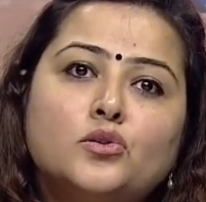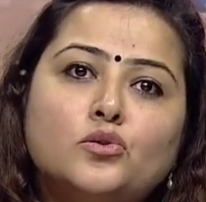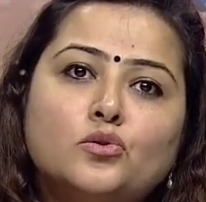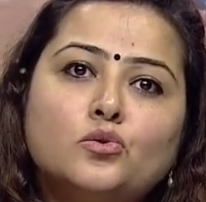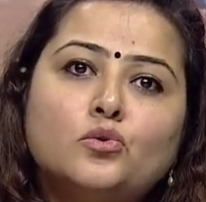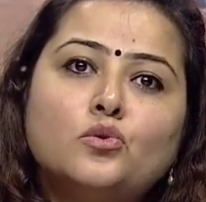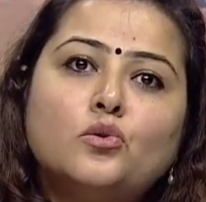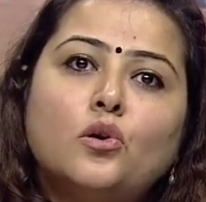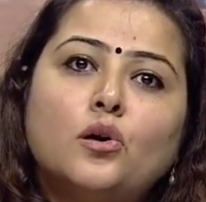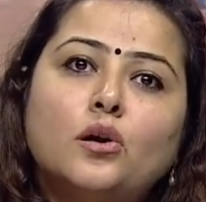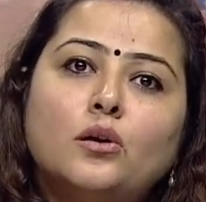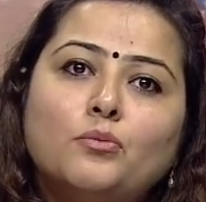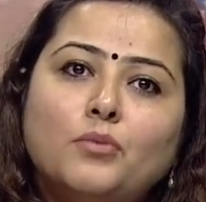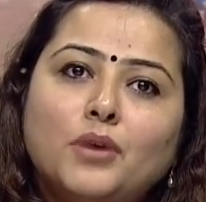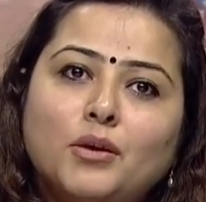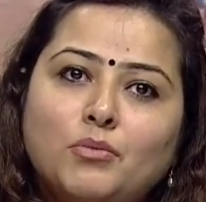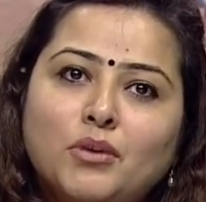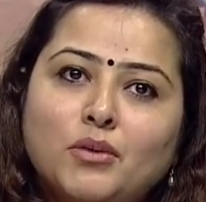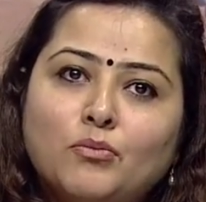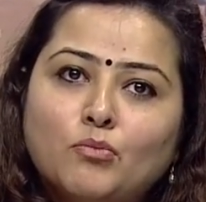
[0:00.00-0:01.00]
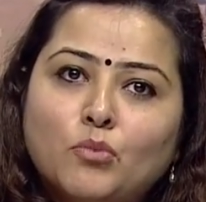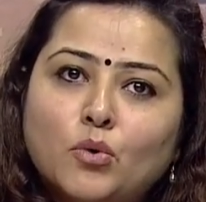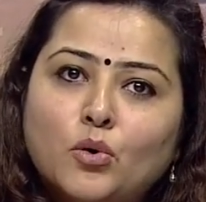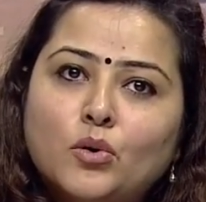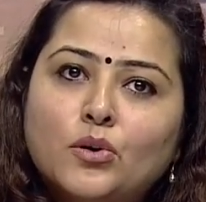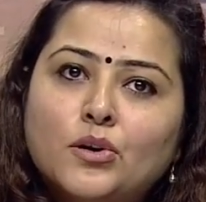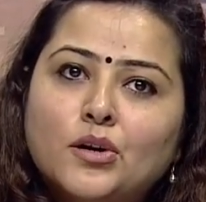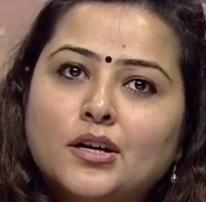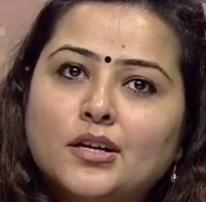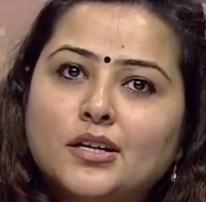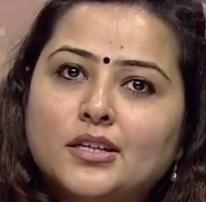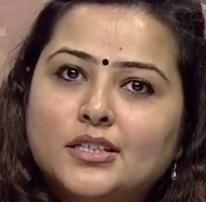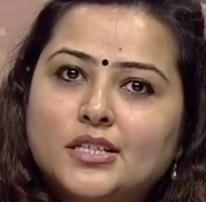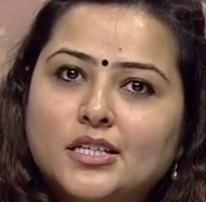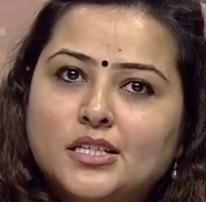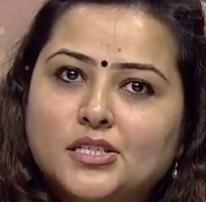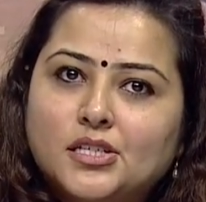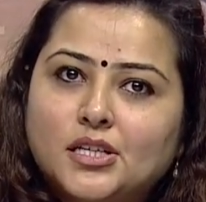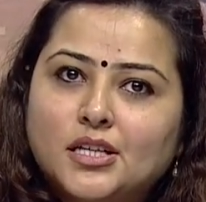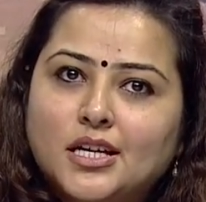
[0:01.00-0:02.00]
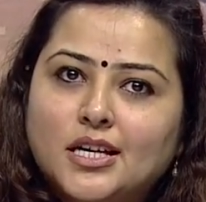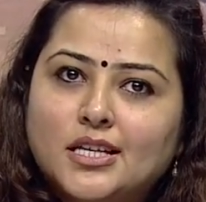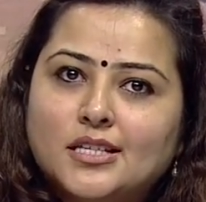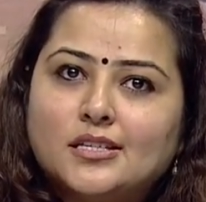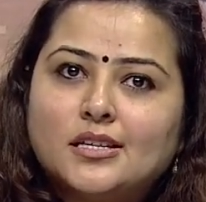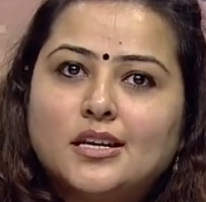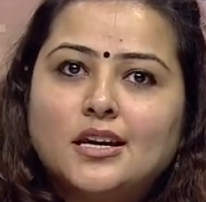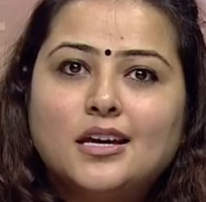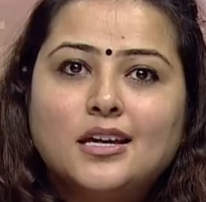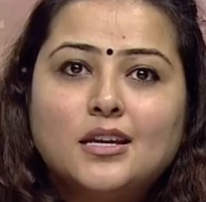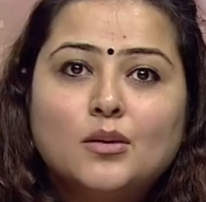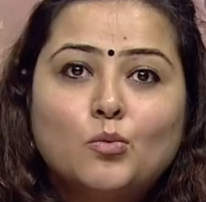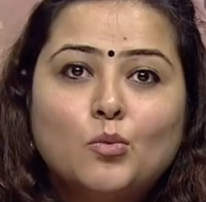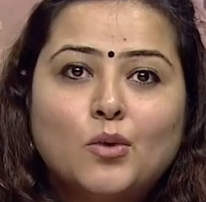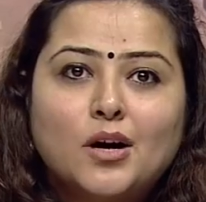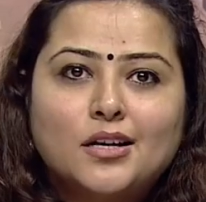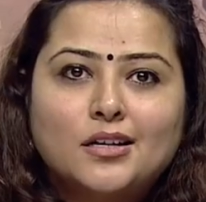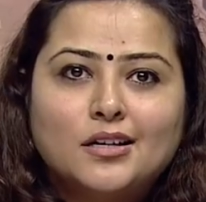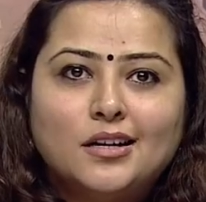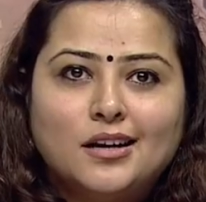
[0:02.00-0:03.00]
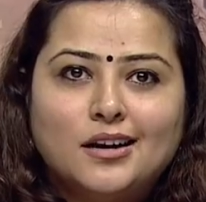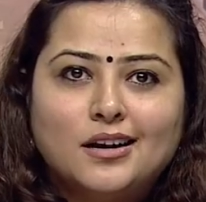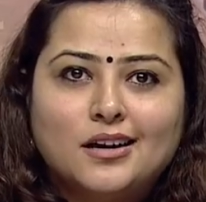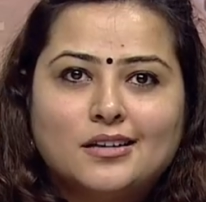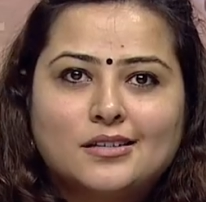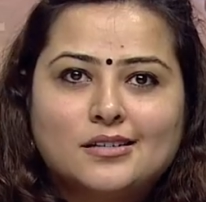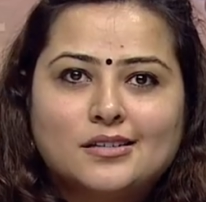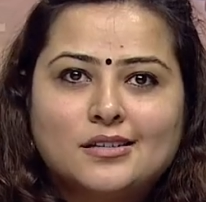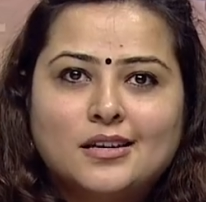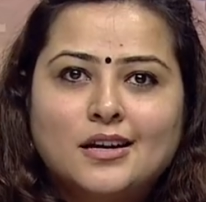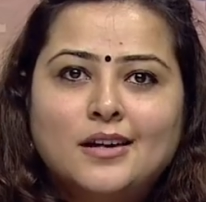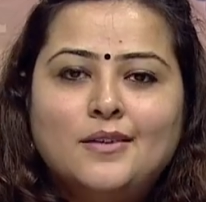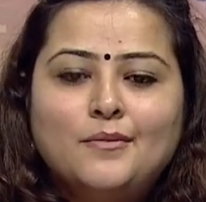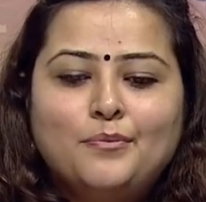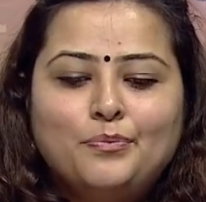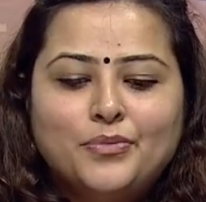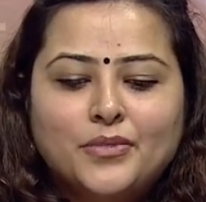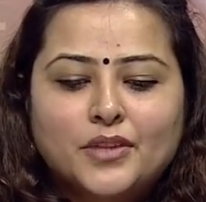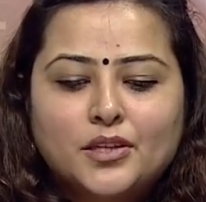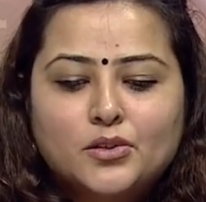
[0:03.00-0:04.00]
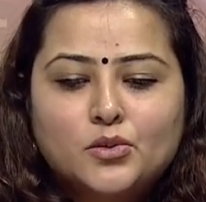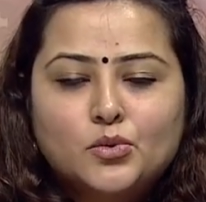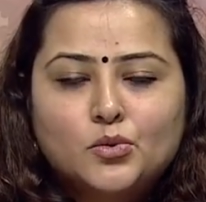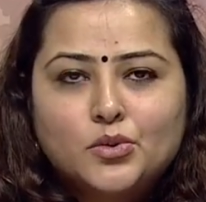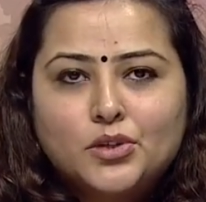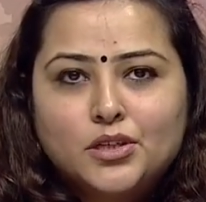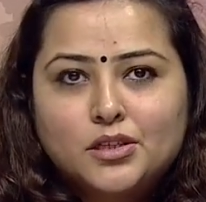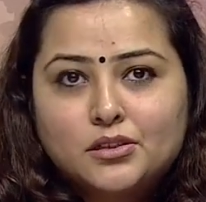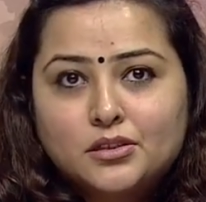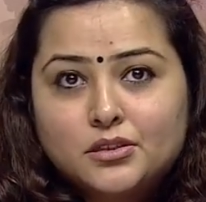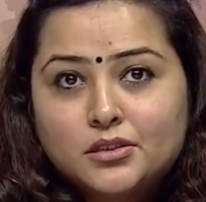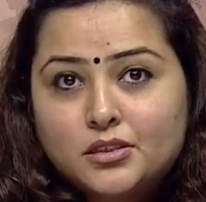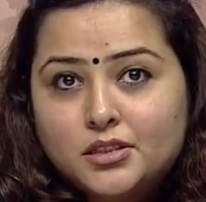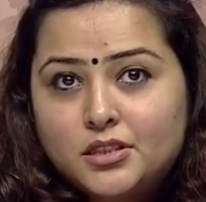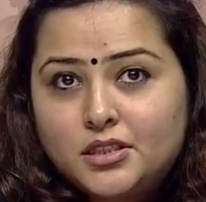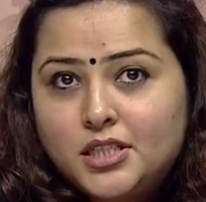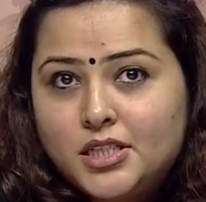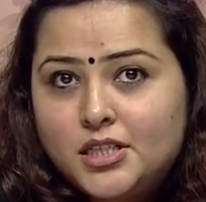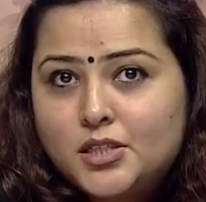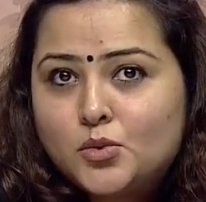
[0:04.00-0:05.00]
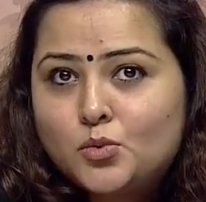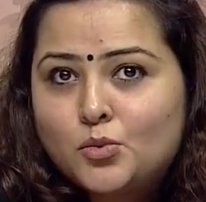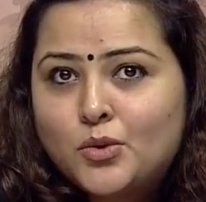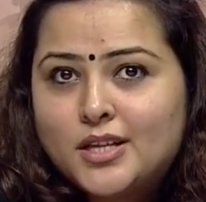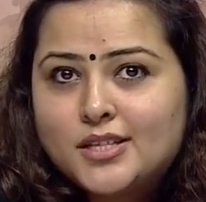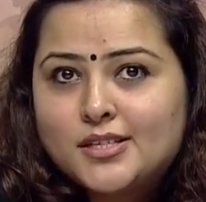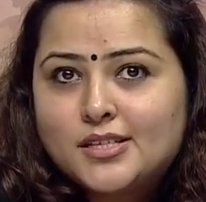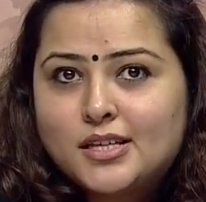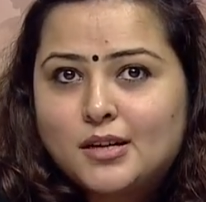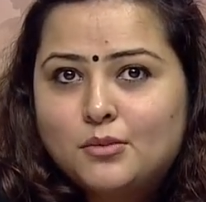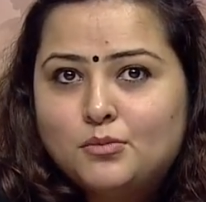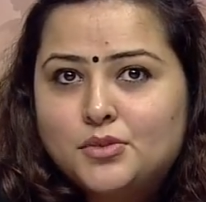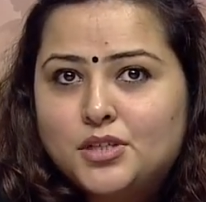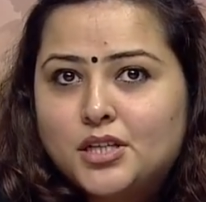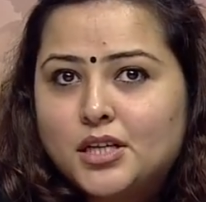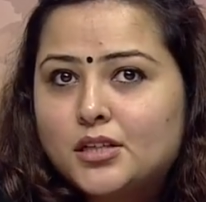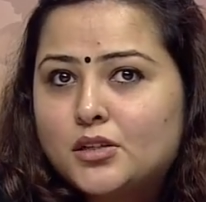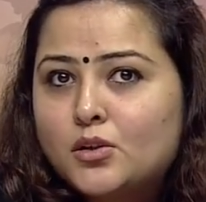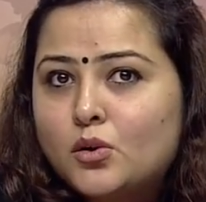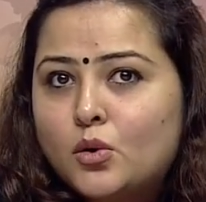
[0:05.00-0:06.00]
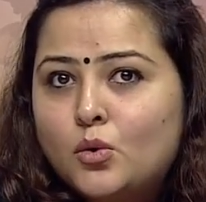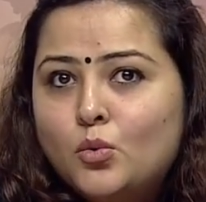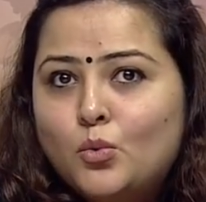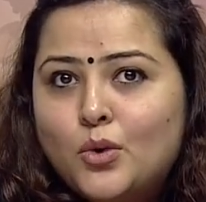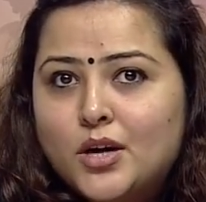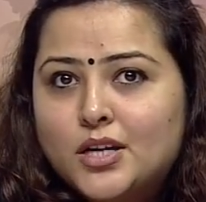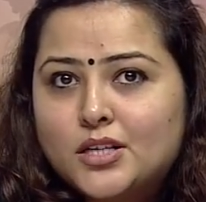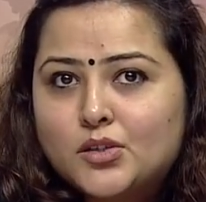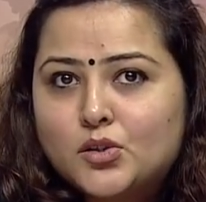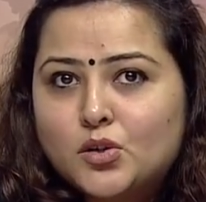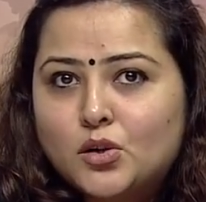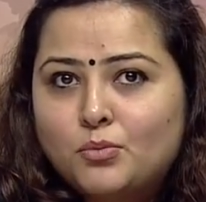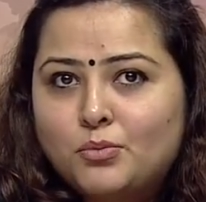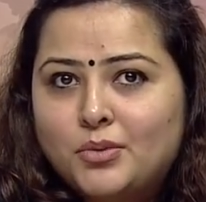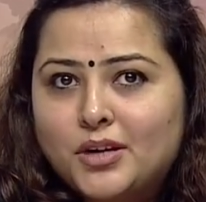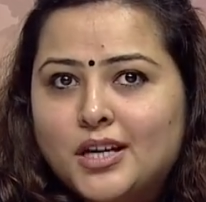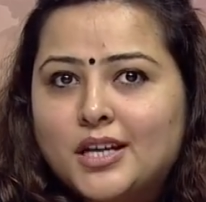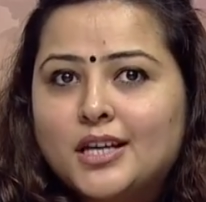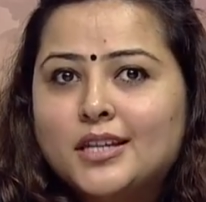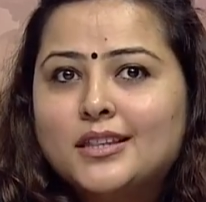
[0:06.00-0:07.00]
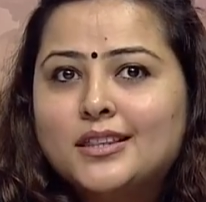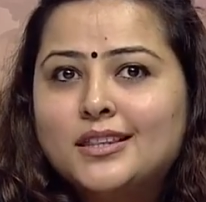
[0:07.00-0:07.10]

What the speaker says: 2 or maybe more teaching aids in one class to teach one subject or one topic,